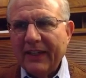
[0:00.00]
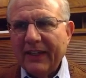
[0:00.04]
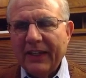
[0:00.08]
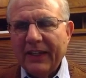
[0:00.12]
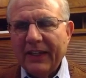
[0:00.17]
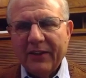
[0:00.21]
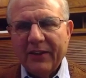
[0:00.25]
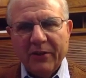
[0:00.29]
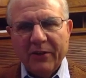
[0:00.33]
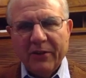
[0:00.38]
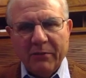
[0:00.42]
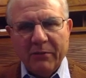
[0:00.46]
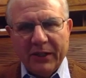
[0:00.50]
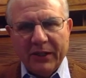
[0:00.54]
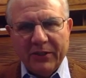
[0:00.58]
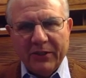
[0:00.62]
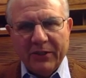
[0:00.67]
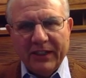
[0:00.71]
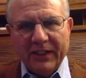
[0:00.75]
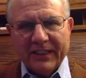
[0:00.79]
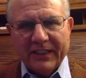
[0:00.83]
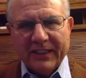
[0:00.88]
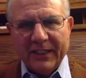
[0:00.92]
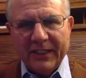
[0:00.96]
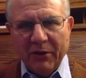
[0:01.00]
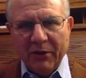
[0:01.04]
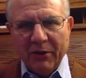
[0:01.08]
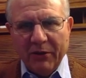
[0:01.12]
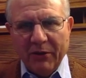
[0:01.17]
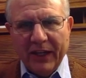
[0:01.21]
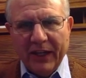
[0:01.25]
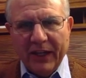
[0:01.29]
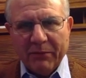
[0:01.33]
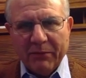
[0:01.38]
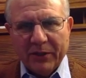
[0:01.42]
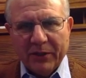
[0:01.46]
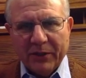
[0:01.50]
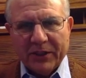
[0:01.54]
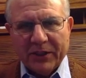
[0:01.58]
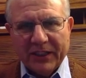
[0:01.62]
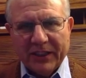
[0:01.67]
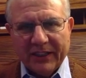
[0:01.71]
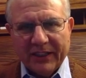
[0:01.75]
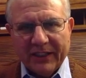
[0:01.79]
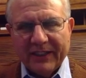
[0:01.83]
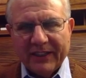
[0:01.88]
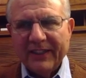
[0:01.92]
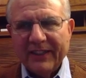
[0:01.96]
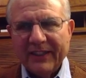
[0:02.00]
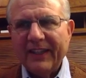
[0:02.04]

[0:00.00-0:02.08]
I thought, oh my goodness, I know that person.